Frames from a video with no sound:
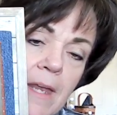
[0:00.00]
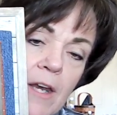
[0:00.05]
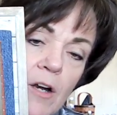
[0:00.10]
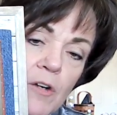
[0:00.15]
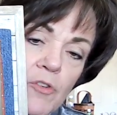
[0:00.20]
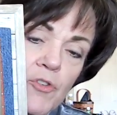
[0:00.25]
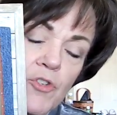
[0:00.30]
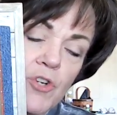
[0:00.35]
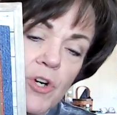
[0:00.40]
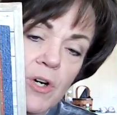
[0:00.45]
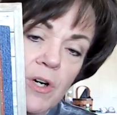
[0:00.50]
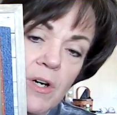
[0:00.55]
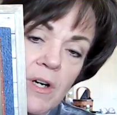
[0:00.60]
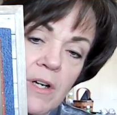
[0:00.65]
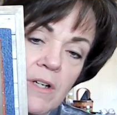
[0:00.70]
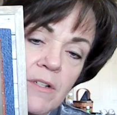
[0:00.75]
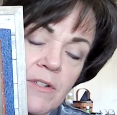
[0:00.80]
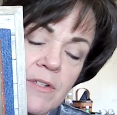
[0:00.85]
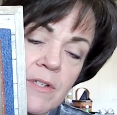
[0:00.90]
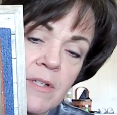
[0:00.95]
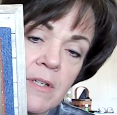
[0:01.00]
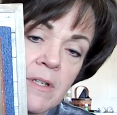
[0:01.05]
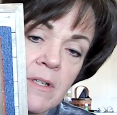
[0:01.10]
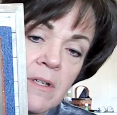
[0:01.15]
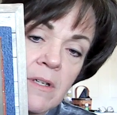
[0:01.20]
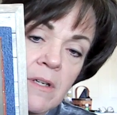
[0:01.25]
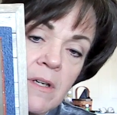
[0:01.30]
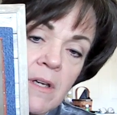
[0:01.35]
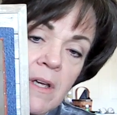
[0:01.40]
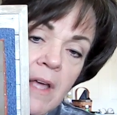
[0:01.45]
chart.
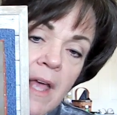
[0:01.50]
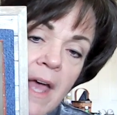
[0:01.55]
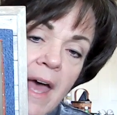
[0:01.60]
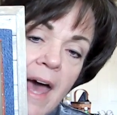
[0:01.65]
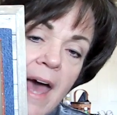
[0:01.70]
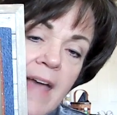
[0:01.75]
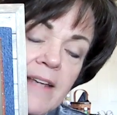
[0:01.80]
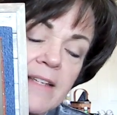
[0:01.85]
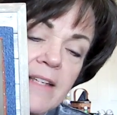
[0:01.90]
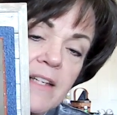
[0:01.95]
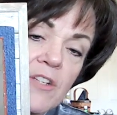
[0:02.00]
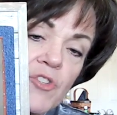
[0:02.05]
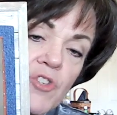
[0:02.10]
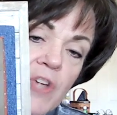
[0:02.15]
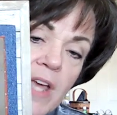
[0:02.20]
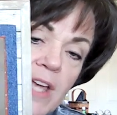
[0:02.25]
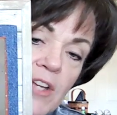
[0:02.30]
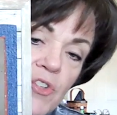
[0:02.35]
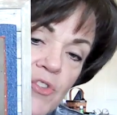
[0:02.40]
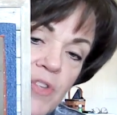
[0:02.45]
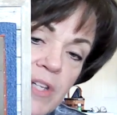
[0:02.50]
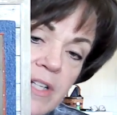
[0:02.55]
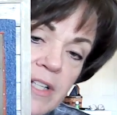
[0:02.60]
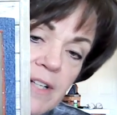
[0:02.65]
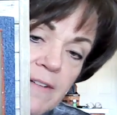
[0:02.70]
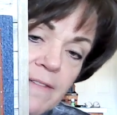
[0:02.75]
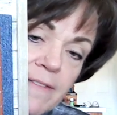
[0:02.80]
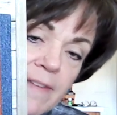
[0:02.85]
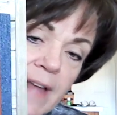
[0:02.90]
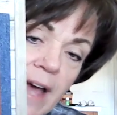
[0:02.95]
I did change the
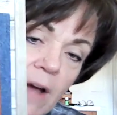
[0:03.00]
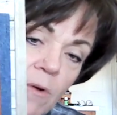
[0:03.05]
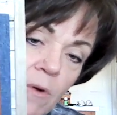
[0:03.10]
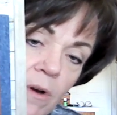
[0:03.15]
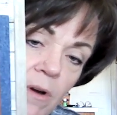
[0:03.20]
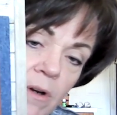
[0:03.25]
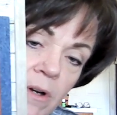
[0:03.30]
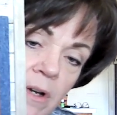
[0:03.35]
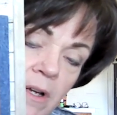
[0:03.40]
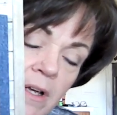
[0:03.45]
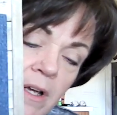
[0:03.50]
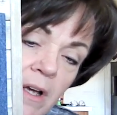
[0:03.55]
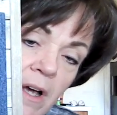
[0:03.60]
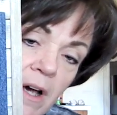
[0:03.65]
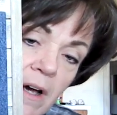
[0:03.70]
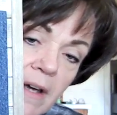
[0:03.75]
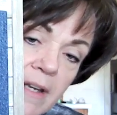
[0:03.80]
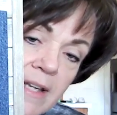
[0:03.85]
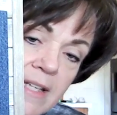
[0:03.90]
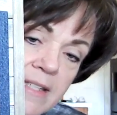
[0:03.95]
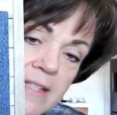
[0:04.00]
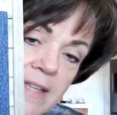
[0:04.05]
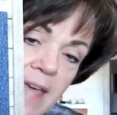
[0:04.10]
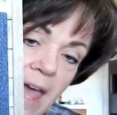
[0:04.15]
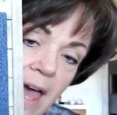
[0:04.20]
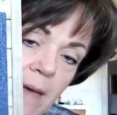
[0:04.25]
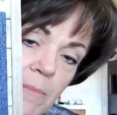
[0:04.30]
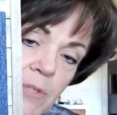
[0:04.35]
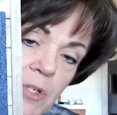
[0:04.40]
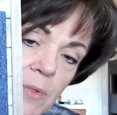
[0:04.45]
little flower on his
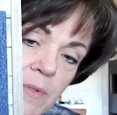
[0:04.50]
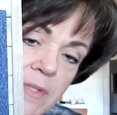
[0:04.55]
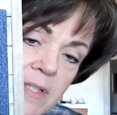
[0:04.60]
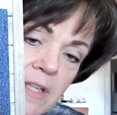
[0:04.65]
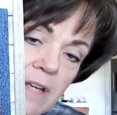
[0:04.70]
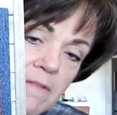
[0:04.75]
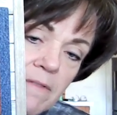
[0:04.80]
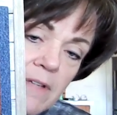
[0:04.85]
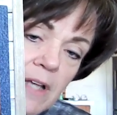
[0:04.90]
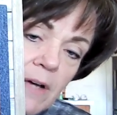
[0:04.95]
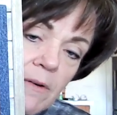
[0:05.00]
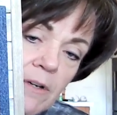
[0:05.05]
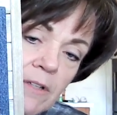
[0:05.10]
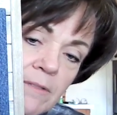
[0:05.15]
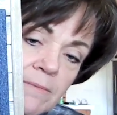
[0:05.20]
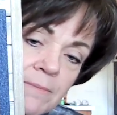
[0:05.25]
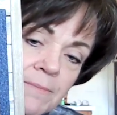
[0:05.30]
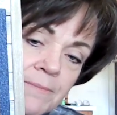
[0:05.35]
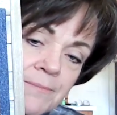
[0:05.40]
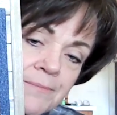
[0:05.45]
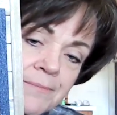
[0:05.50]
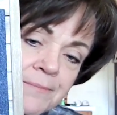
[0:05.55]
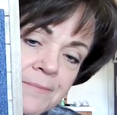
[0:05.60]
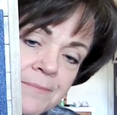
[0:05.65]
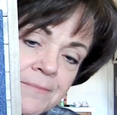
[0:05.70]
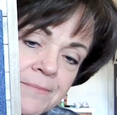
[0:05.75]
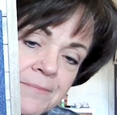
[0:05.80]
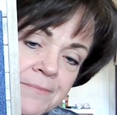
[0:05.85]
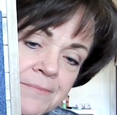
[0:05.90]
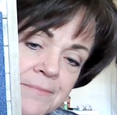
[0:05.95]
cap to a sunflower.
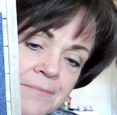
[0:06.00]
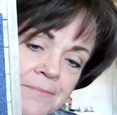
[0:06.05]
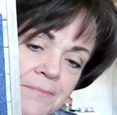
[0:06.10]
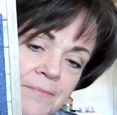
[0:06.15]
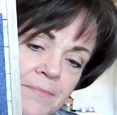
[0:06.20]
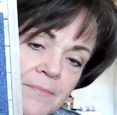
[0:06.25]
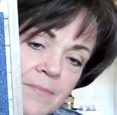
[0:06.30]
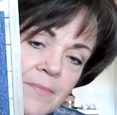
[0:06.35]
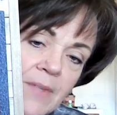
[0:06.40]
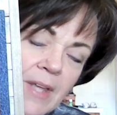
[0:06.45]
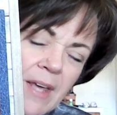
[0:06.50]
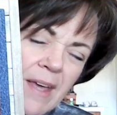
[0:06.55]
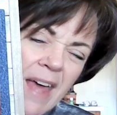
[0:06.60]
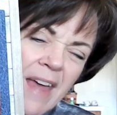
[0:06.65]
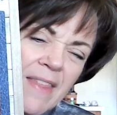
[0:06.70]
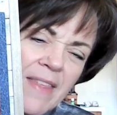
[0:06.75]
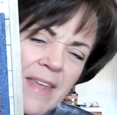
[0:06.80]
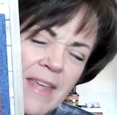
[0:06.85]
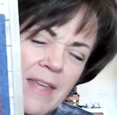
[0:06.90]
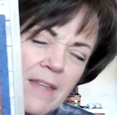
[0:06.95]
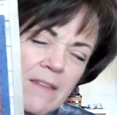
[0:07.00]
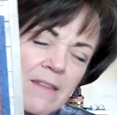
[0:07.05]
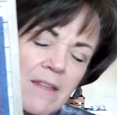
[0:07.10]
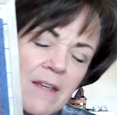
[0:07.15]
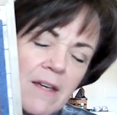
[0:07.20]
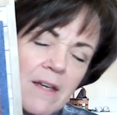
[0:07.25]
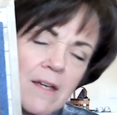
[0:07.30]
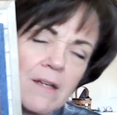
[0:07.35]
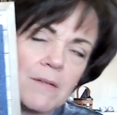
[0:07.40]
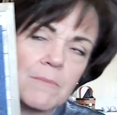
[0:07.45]
I think
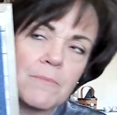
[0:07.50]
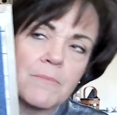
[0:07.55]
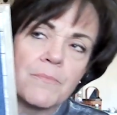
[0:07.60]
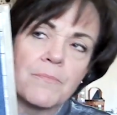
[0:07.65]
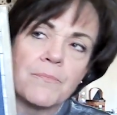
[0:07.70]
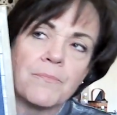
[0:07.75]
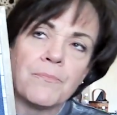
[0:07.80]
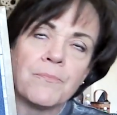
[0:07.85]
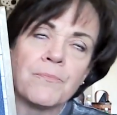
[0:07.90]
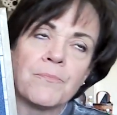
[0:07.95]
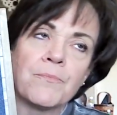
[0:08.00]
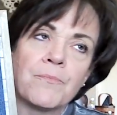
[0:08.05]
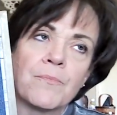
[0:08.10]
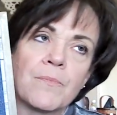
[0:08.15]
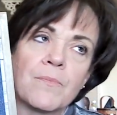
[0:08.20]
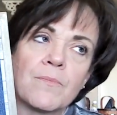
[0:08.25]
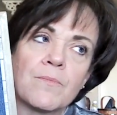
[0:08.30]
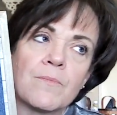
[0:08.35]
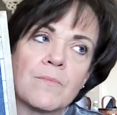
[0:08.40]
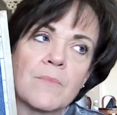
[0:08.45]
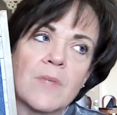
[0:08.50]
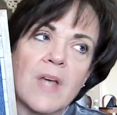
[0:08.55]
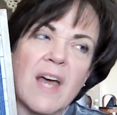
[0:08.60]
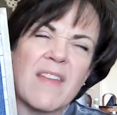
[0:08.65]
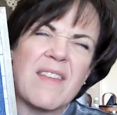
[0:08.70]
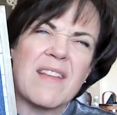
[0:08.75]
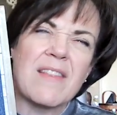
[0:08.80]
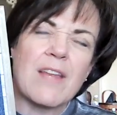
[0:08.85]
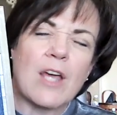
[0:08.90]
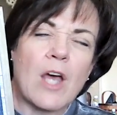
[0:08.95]
the
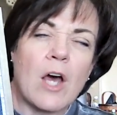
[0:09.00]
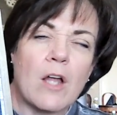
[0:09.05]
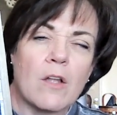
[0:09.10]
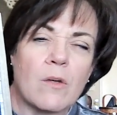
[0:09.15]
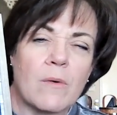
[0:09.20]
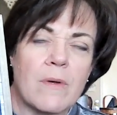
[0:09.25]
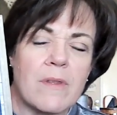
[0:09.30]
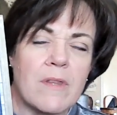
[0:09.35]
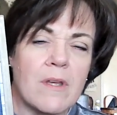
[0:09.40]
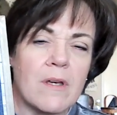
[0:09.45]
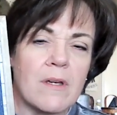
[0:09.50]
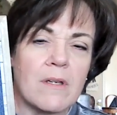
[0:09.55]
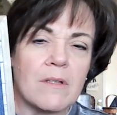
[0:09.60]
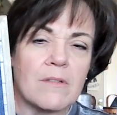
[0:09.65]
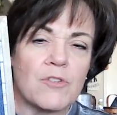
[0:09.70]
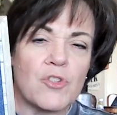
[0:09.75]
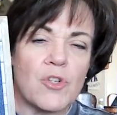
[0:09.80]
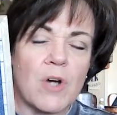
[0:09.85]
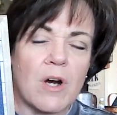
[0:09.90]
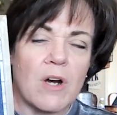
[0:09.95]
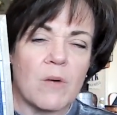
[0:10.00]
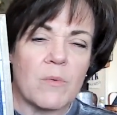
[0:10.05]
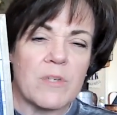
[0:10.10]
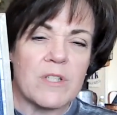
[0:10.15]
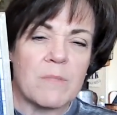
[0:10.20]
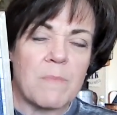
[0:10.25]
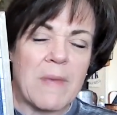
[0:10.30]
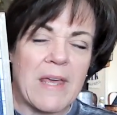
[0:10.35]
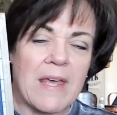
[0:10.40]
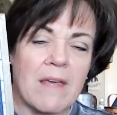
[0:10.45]
color in the chart was
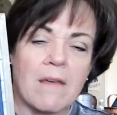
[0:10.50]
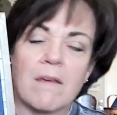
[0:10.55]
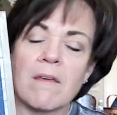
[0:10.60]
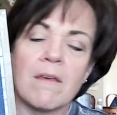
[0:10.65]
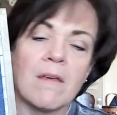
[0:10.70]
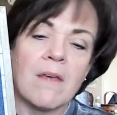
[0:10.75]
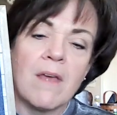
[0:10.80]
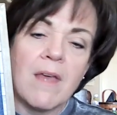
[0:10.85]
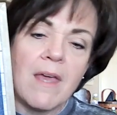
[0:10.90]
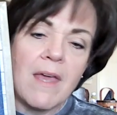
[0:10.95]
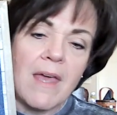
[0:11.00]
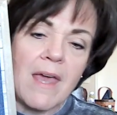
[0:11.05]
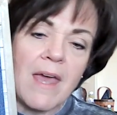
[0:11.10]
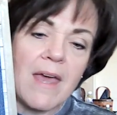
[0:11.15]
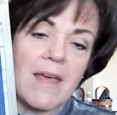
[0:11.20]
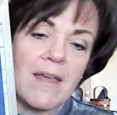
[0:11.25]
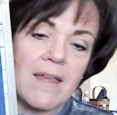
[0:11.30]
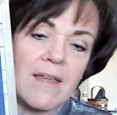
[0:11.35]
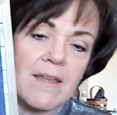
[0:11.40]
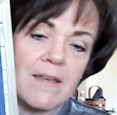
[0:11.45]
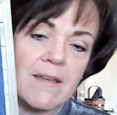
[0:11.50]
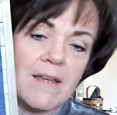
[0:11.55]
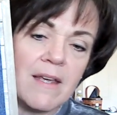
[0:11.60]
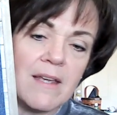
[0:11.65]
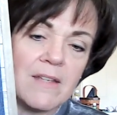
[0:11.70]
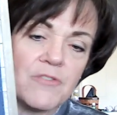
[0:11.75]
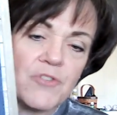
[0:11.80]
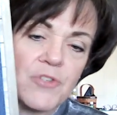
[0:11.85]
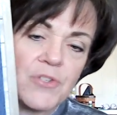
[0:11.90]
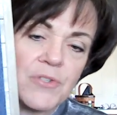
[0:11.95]
pink, and
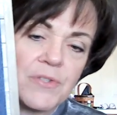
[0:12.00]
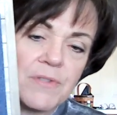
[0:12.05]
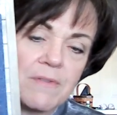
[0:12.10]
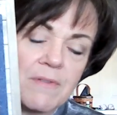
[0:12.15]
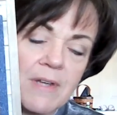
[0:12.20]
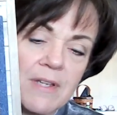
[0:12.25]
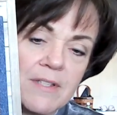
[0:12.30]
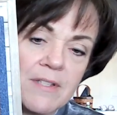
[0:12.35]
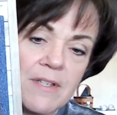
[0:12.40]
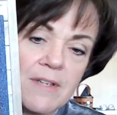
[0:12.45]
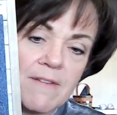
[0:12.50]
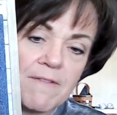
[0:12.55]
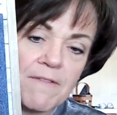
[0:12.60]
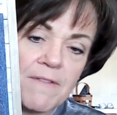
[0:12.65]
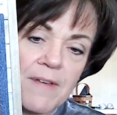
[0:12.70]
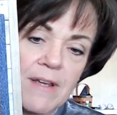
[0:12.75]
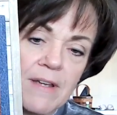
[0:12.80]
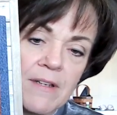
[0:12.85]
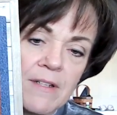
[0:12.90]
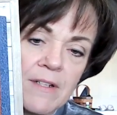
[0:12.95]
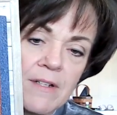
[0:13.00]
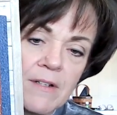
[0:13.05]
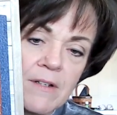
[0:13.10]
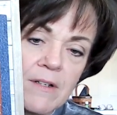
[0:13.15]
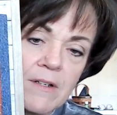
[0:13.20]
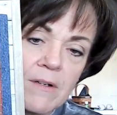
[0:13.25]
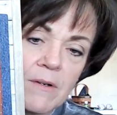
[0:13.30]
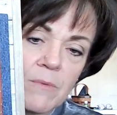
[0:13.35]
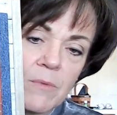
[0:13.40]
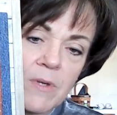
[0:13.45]
it didn't fit
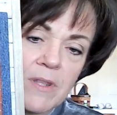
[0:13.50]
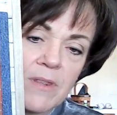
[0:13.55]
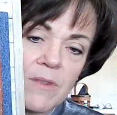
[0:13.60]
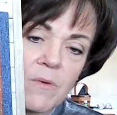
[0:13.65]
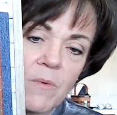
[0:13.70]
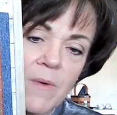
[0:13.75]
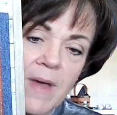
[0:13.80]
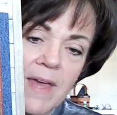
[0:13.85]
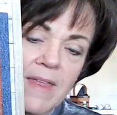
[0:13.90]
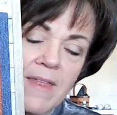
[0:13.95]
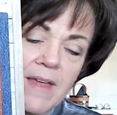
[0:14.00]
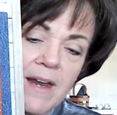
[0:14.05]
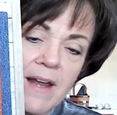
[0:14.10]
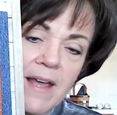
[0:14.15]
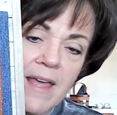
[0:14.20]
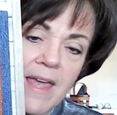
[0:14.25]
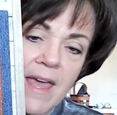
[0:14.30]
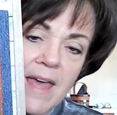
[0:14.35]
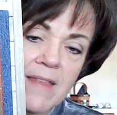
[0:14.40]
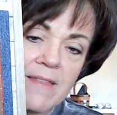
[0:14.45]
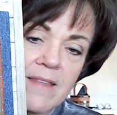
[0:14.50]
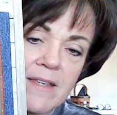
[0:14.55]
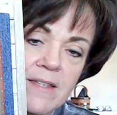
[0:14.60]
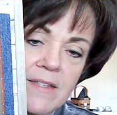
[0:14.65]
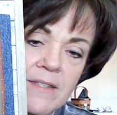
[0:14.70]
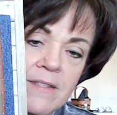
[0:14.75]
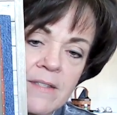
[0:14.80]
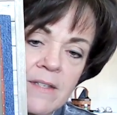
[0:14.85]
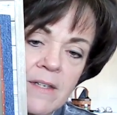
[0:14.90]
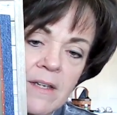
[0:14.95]
with the way that I had this